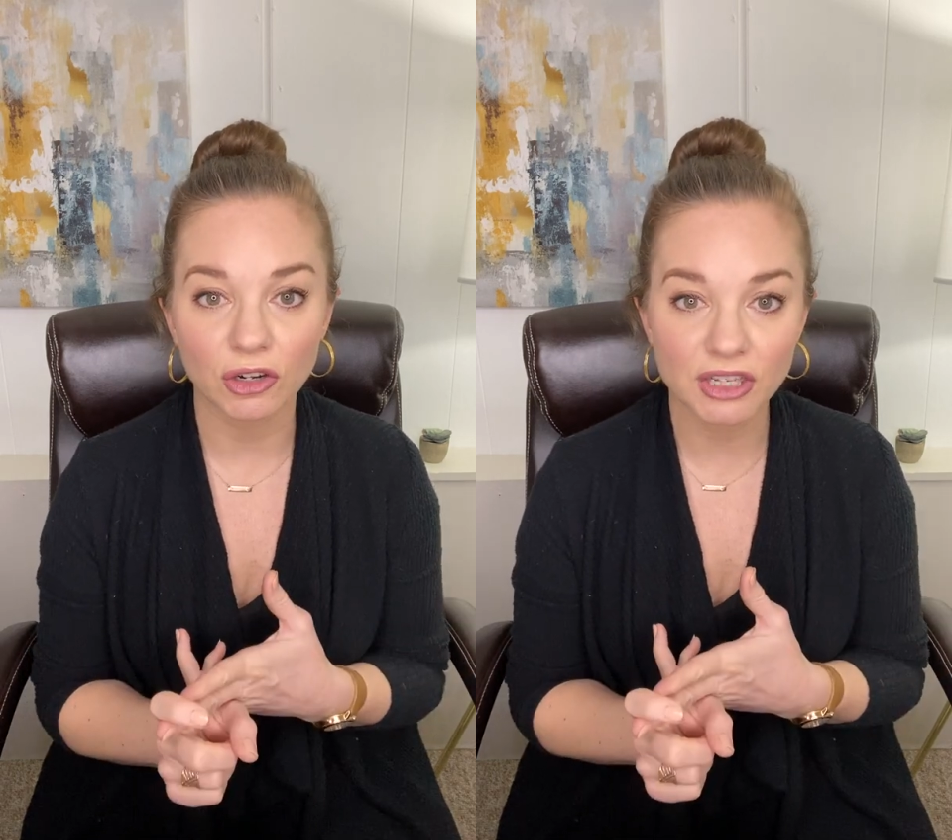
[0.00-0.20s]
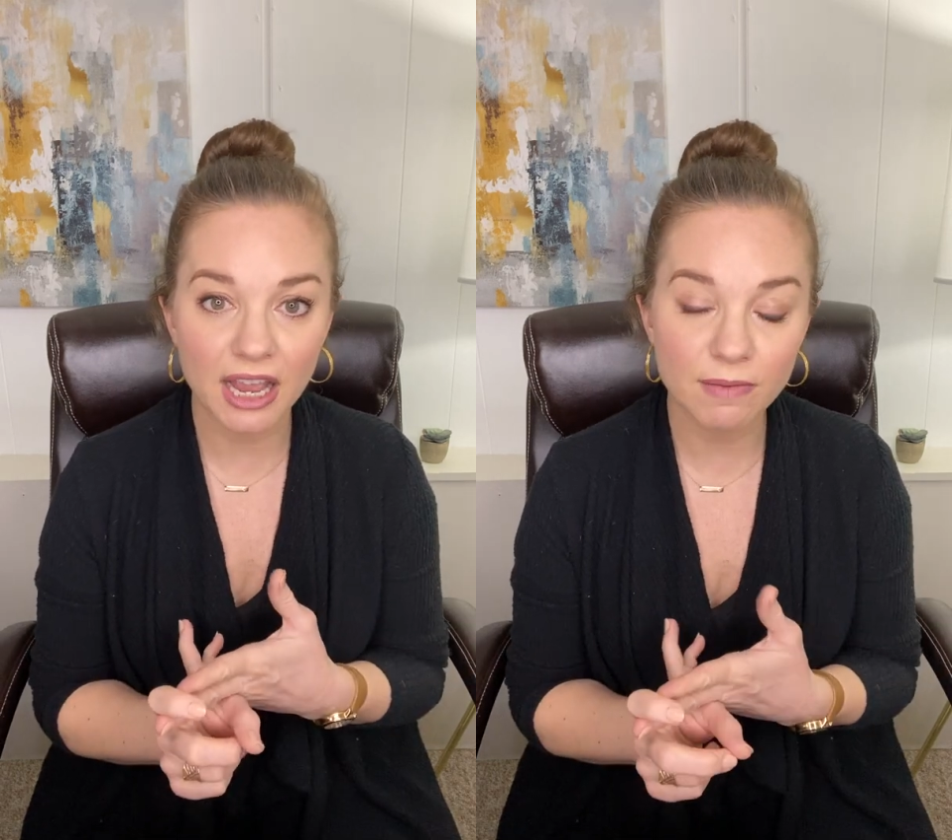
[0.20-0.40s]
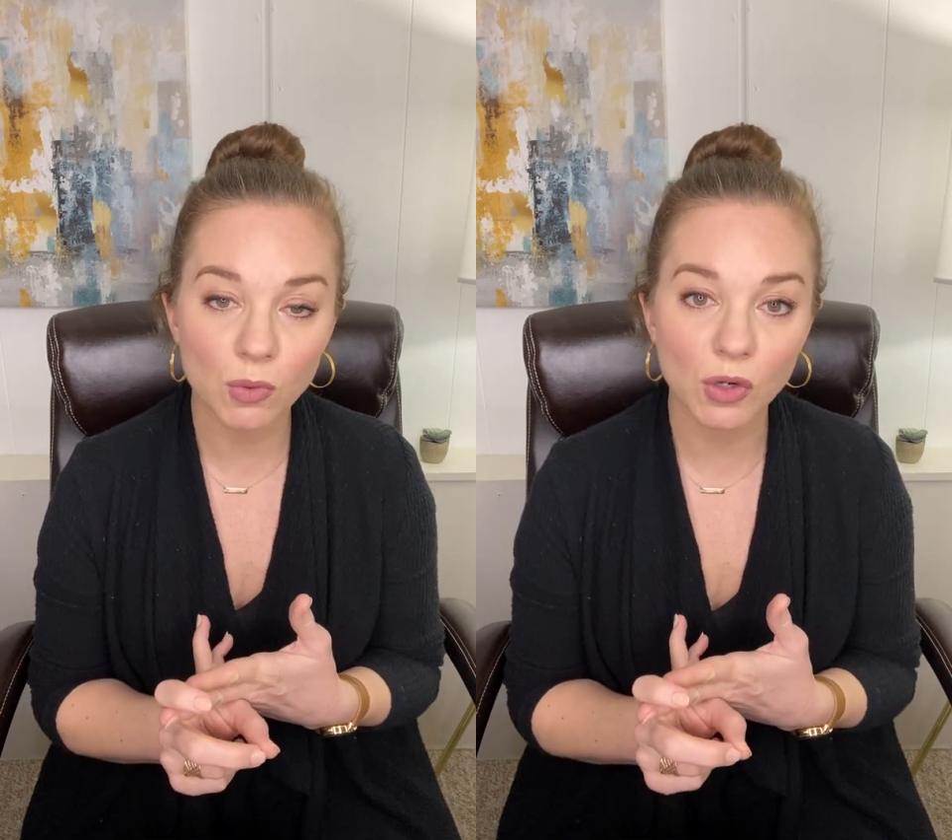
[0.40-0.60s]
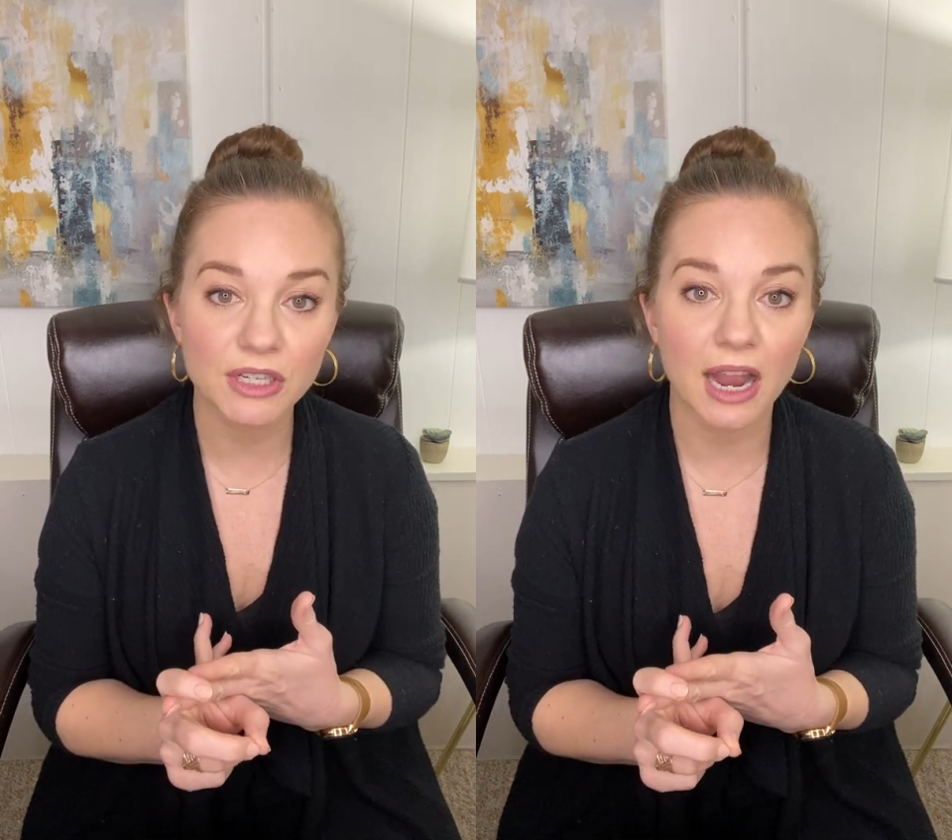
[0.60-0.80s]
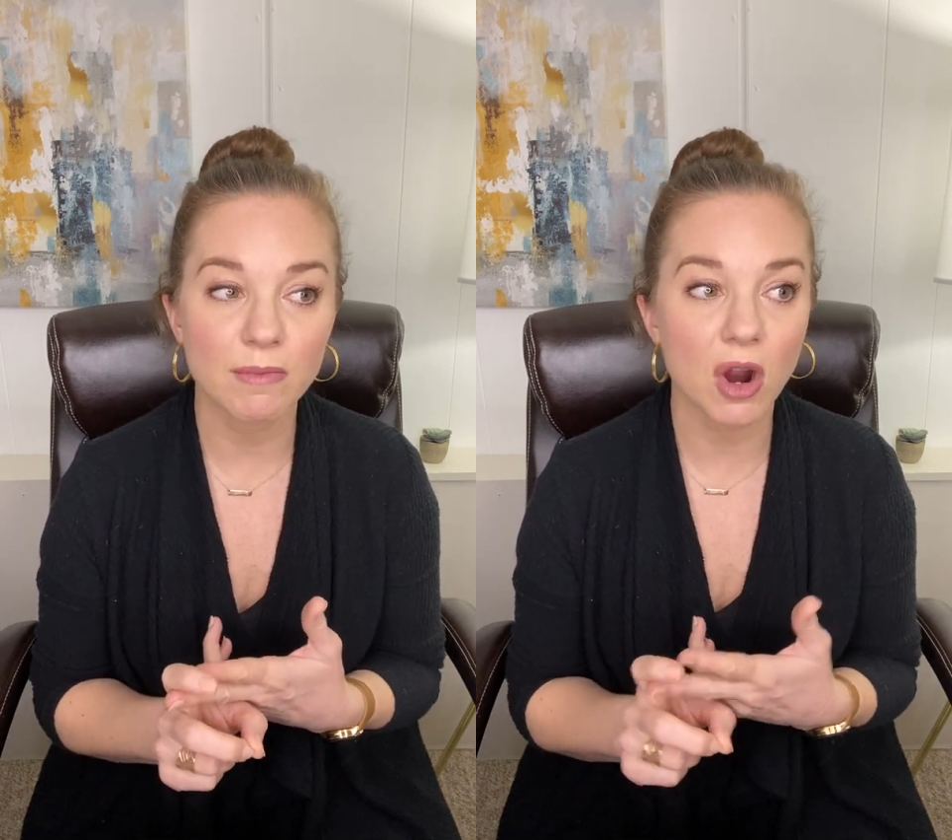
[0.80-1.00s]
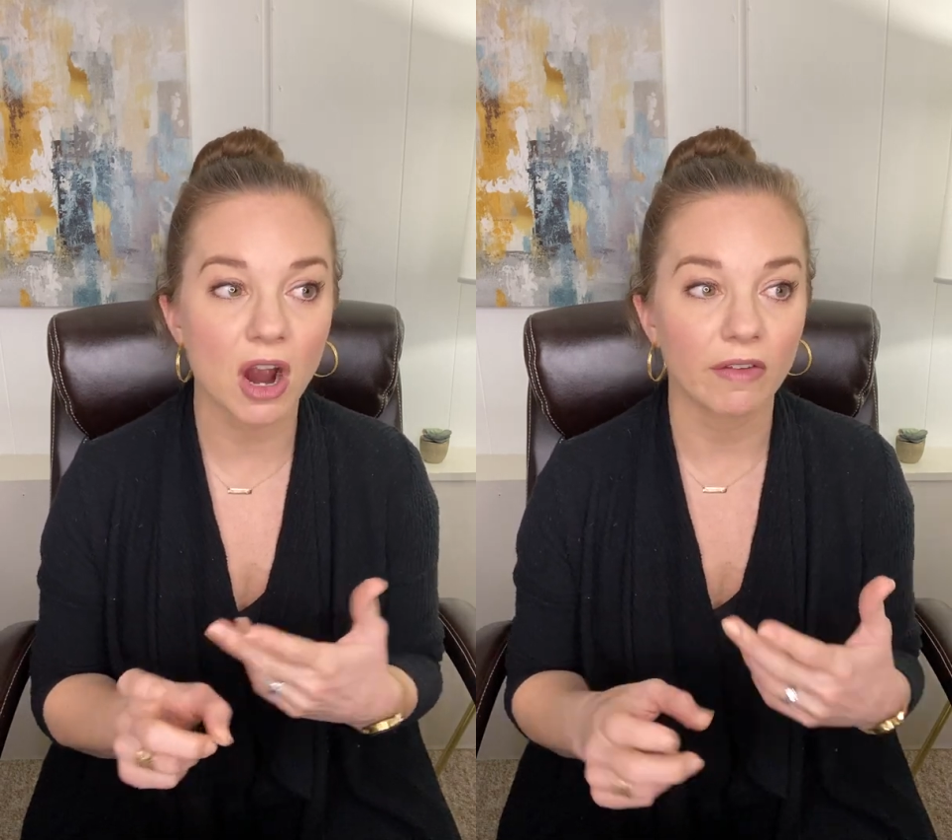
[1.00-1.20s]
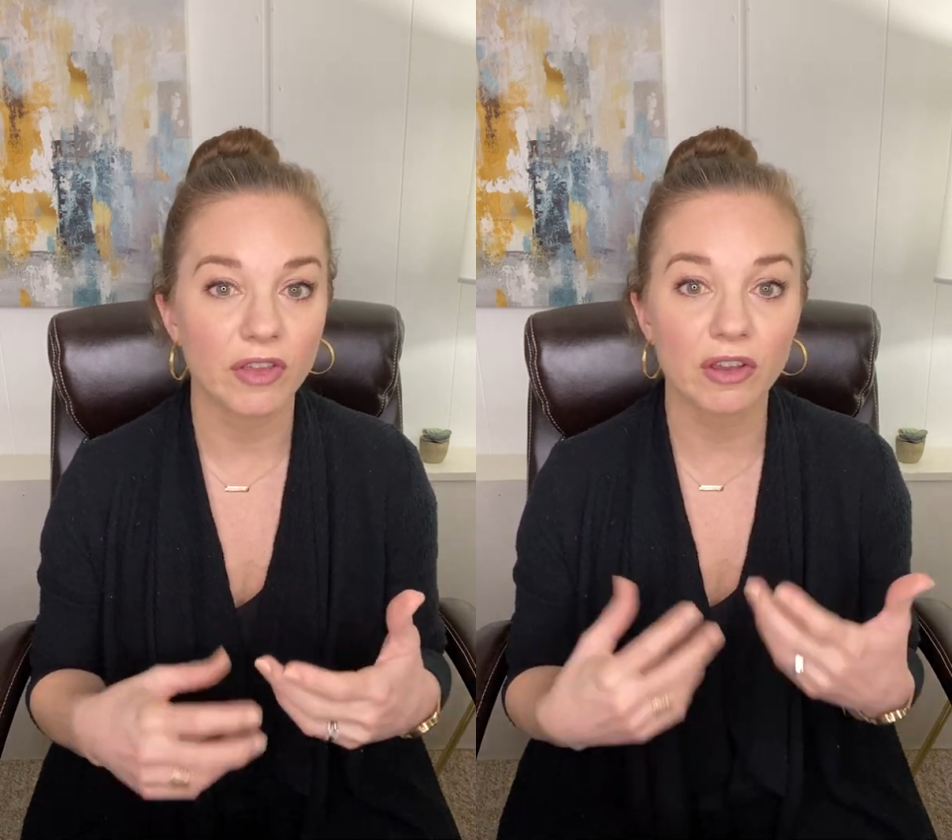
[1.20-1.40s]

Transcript: or take more time off.